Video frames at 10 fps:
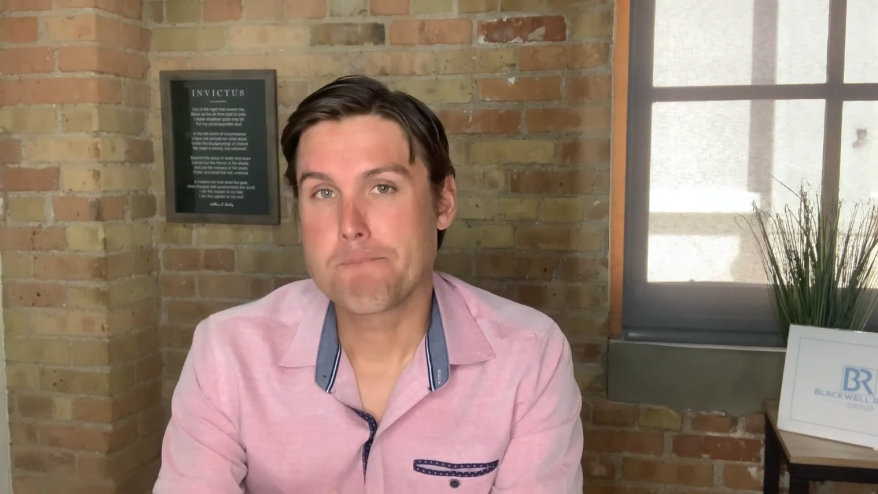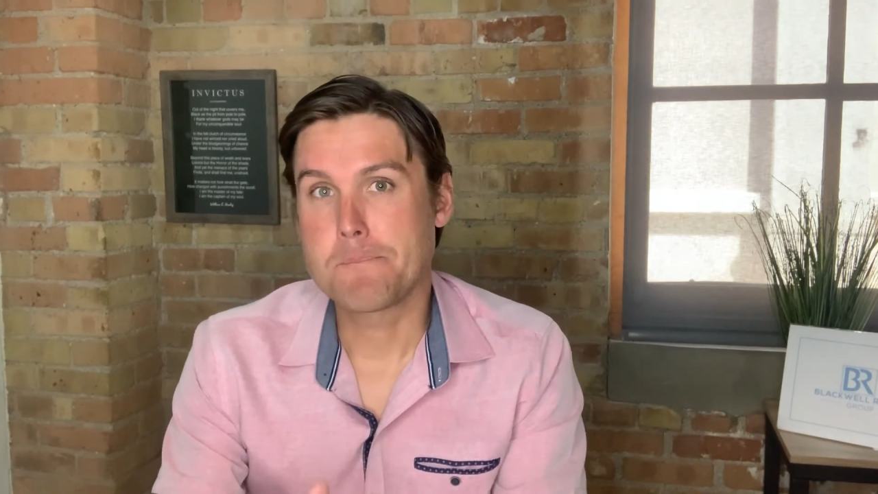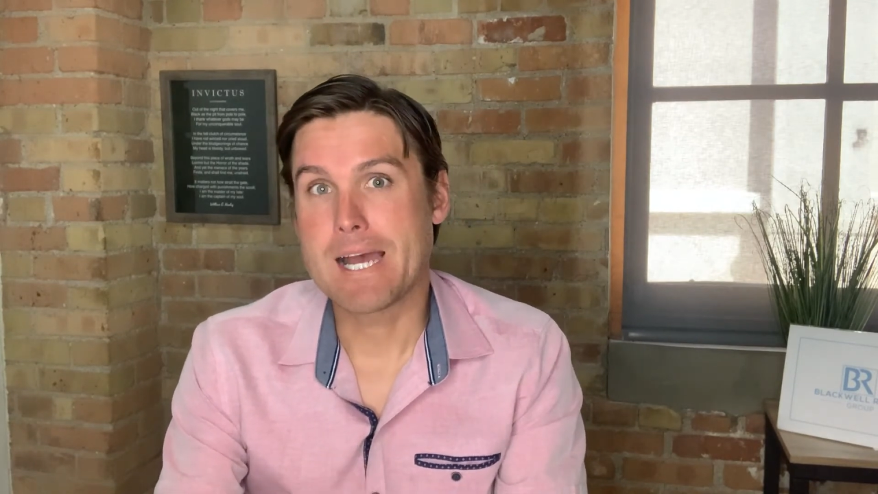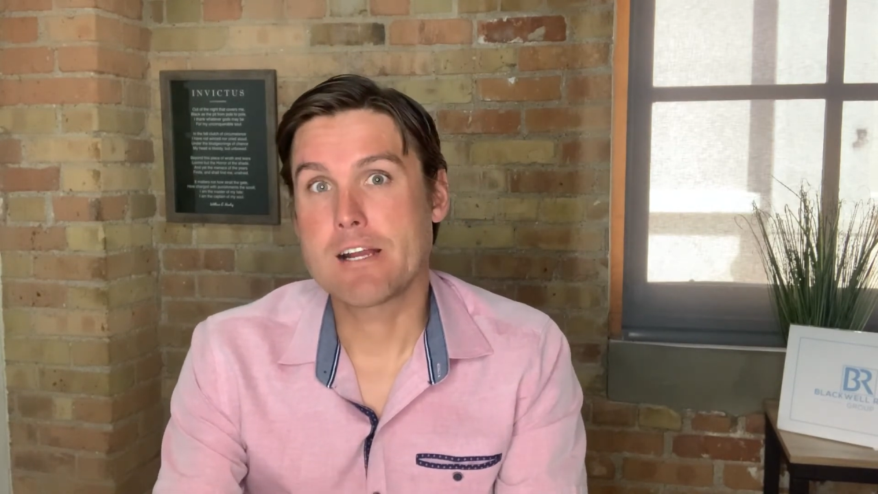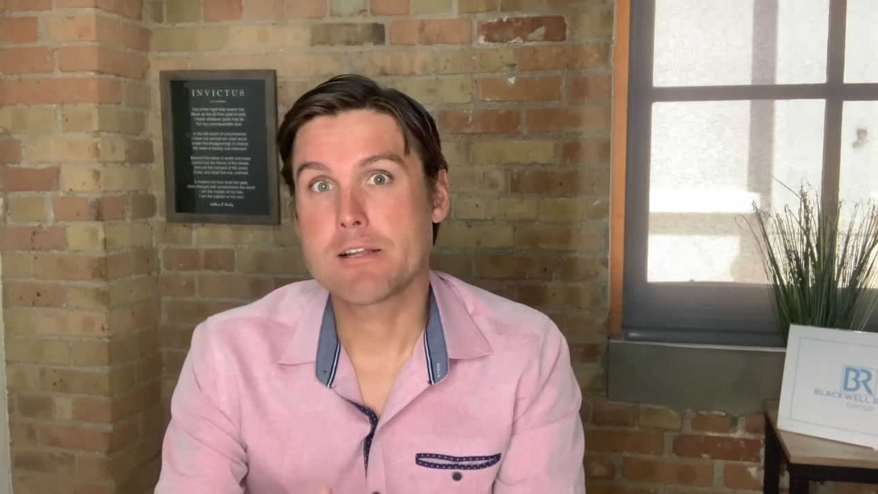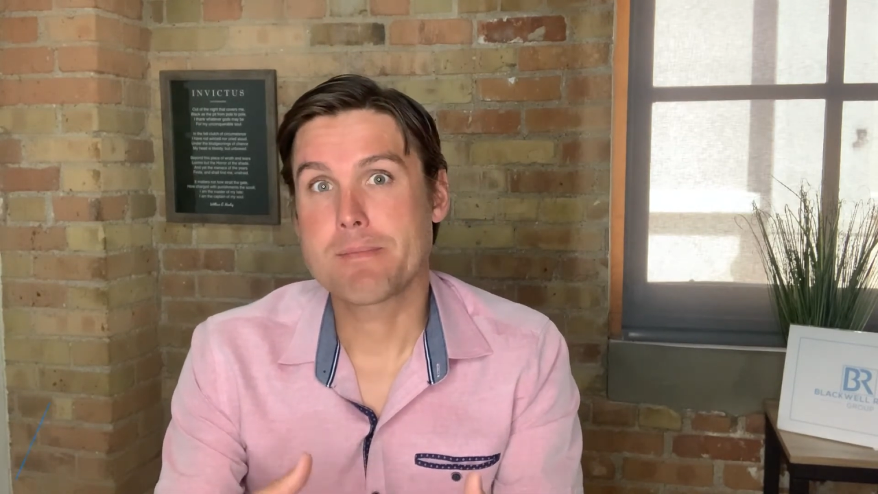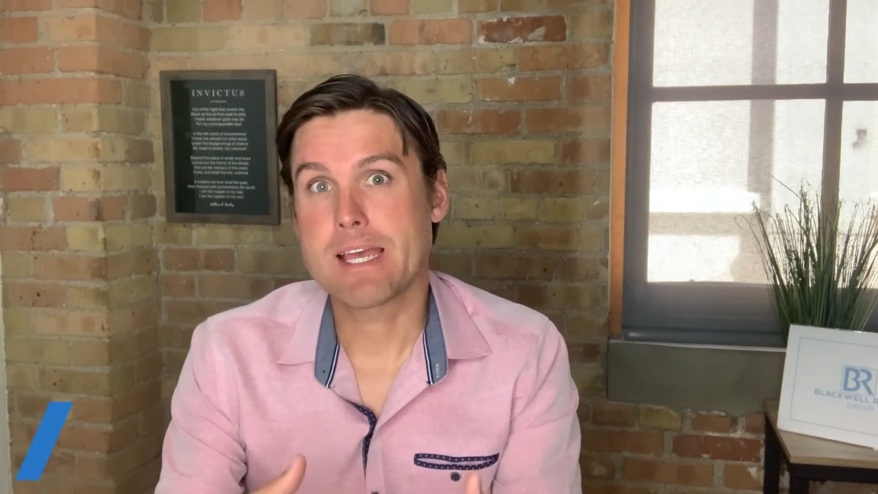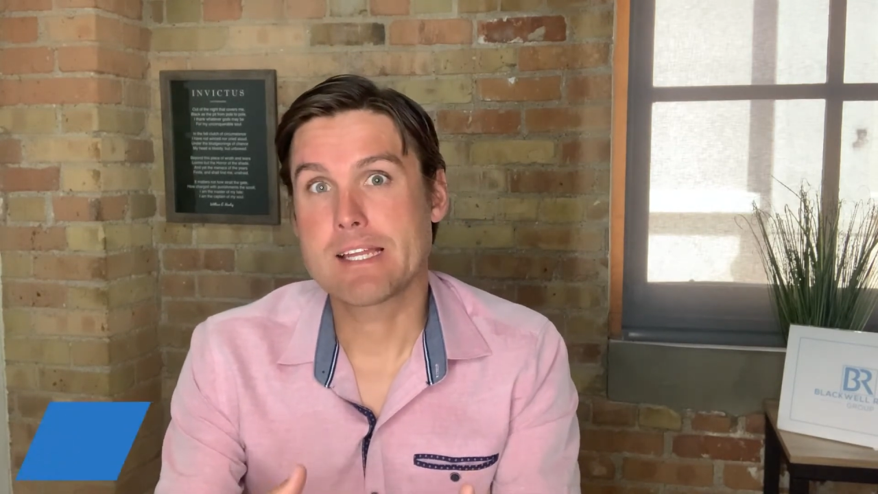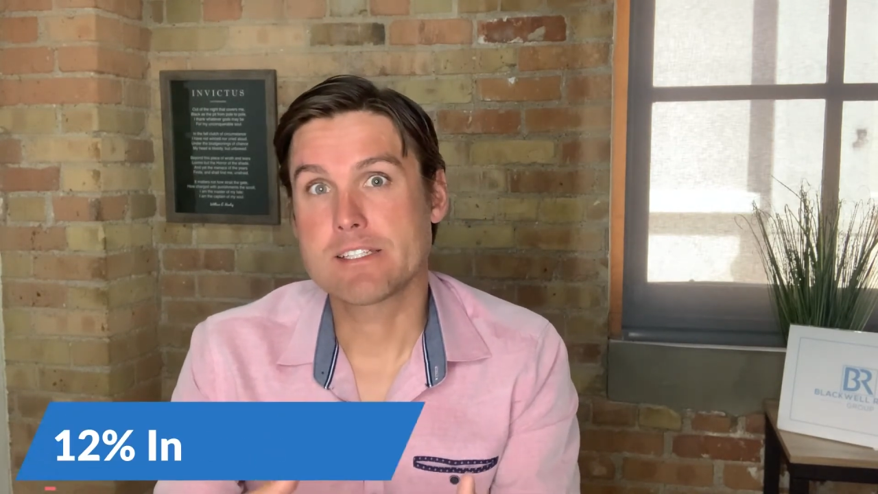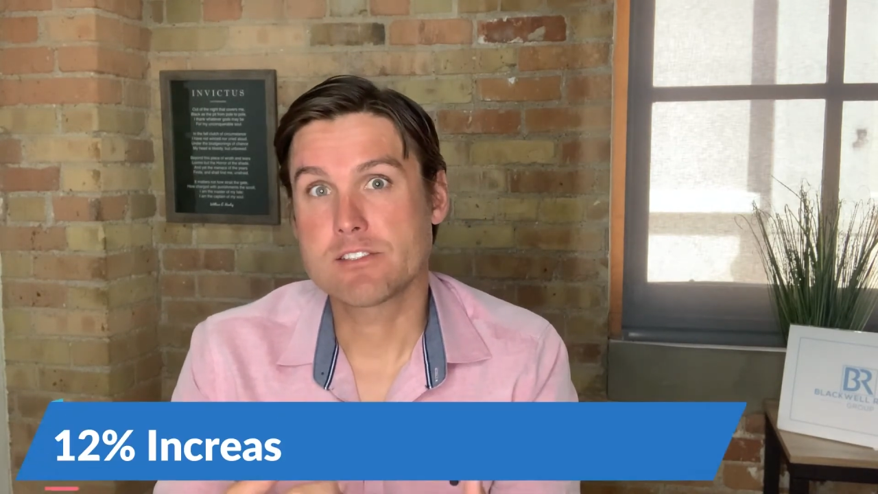Buyer
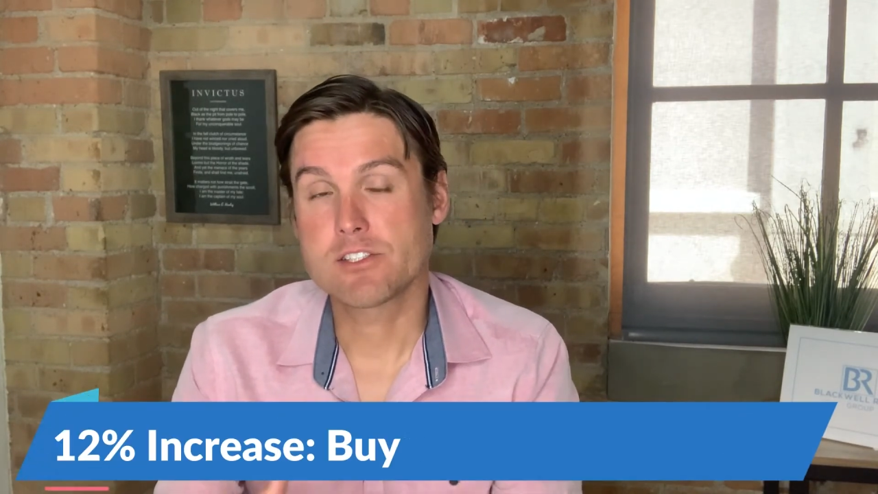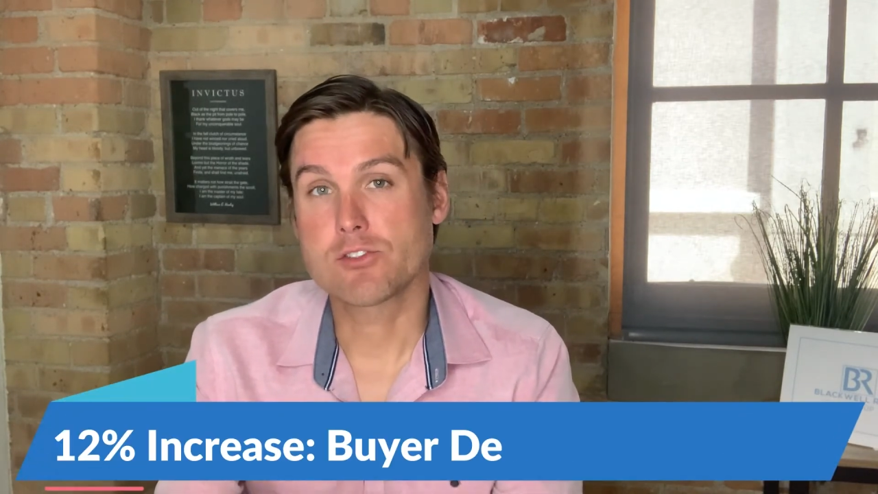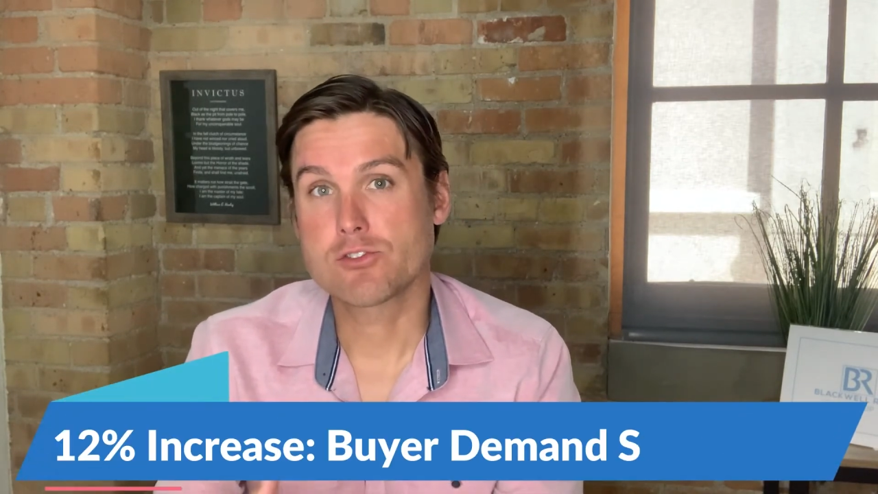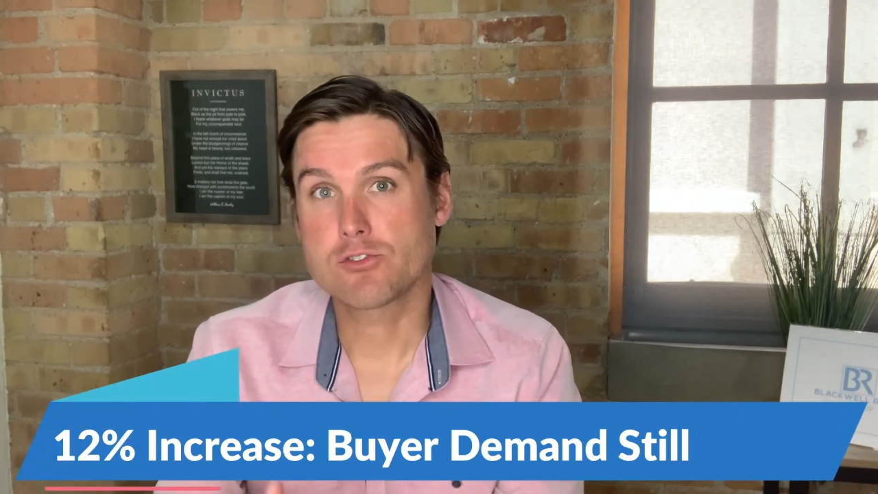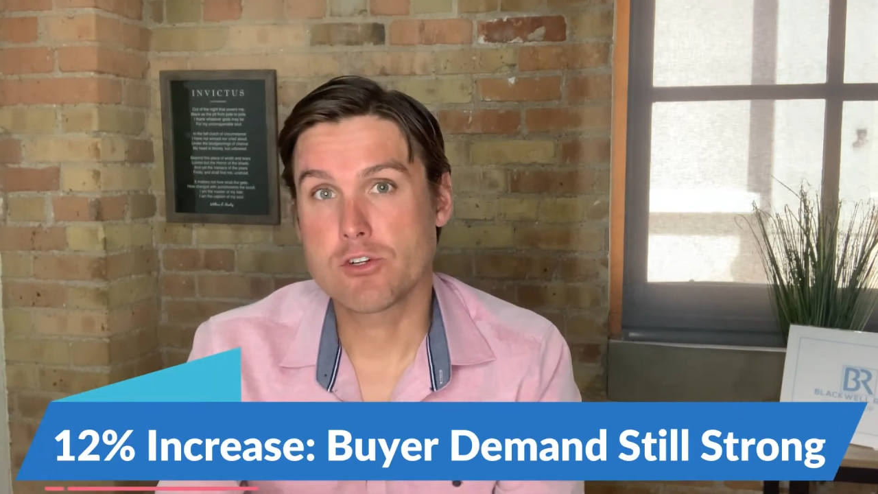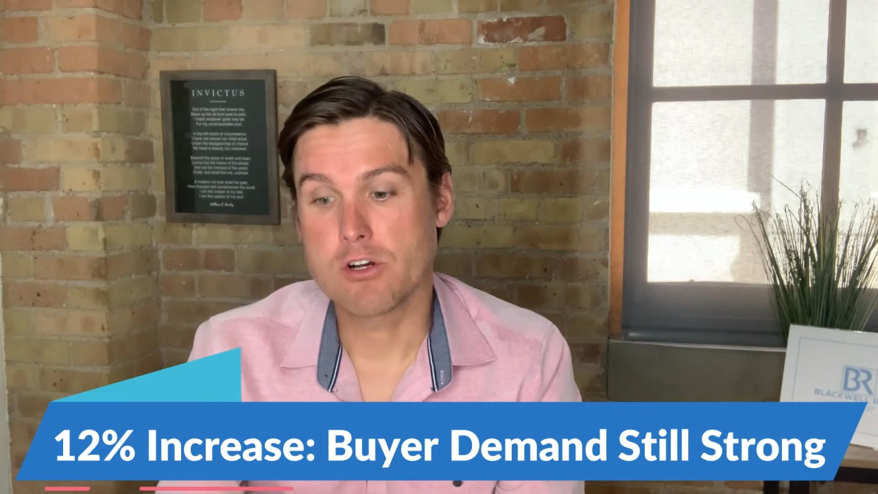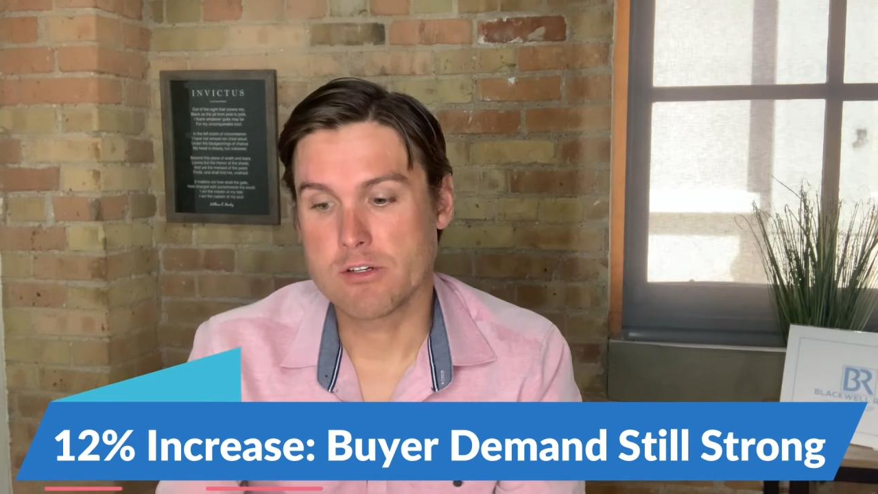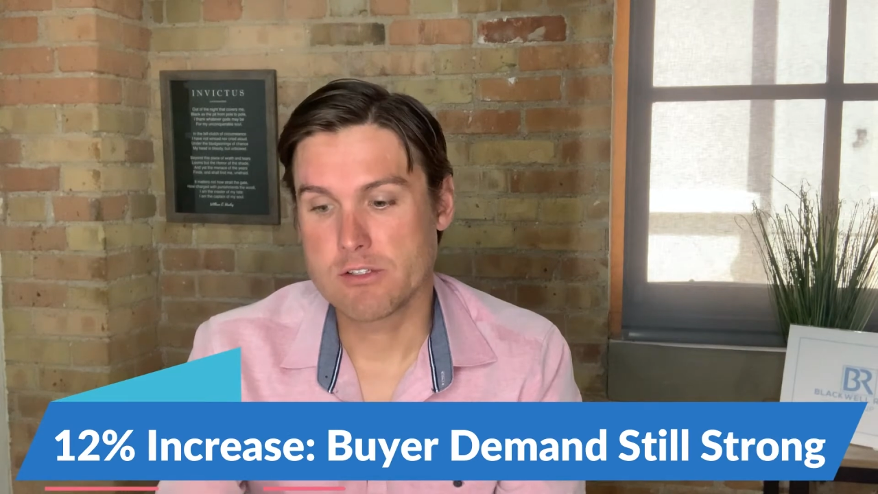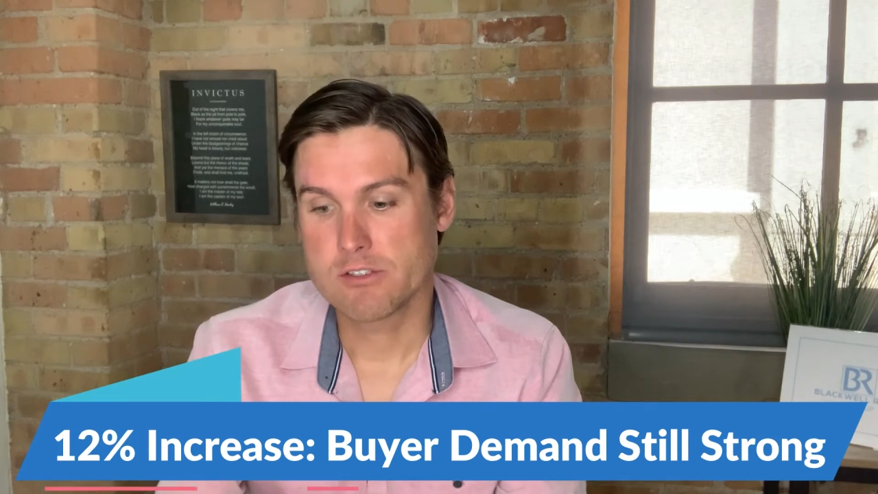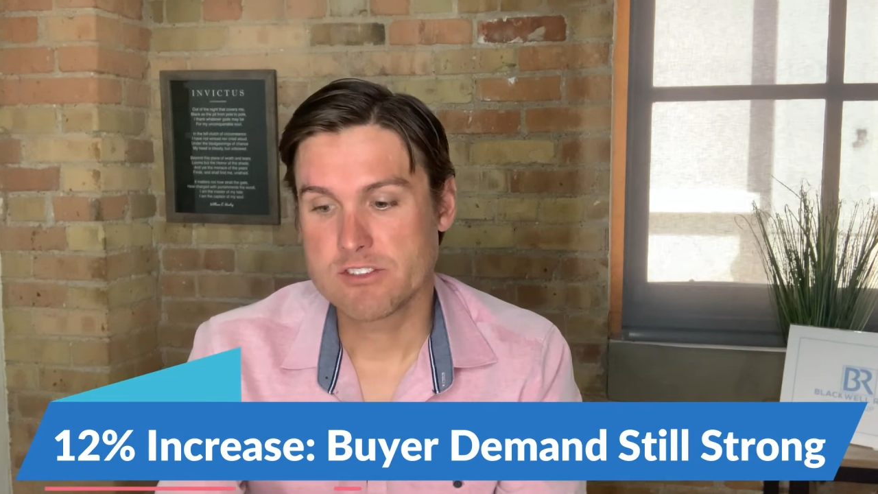demand is still strong.